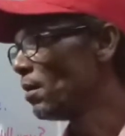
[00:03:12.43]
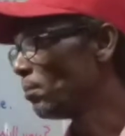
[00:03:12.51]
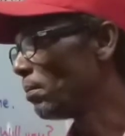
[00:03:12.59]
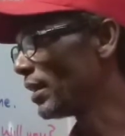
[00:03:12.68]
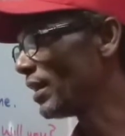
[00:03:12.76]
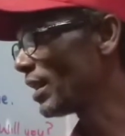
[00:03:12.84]

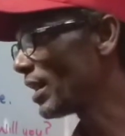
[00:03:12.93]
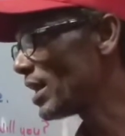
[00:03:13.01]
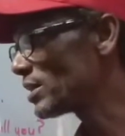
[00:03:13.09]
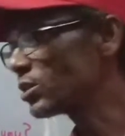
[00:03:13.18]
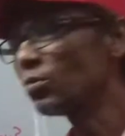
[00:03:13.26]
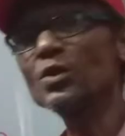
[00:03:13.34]
But the
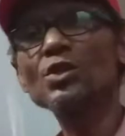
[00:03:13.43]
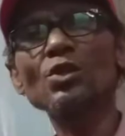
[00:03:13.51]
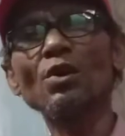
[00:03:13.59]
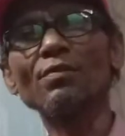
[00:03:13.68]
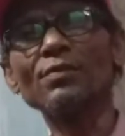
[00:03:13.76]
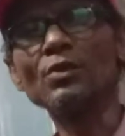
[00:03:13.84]
last wish
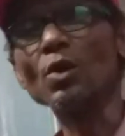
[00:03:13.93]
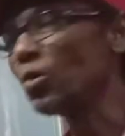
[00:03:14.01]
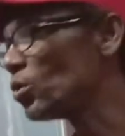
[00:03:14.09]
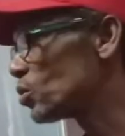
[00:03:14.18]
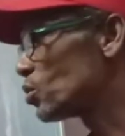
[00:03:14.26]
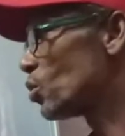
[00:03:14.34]
of
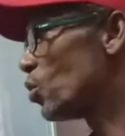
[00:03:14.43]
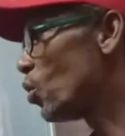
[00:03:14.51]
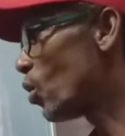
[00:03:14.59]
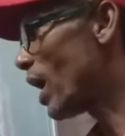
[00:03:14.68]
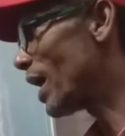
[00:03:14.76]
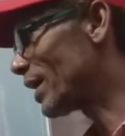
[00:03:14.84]
those
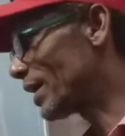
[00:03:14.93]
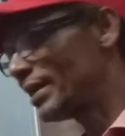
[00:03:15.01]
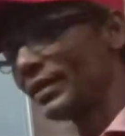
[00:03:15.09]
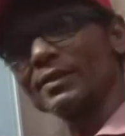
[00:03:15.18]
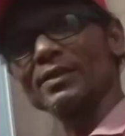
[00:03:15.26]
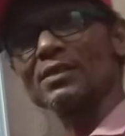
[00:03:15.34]
who are
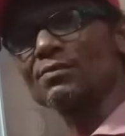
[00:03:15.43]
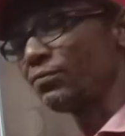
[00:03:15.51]
killed is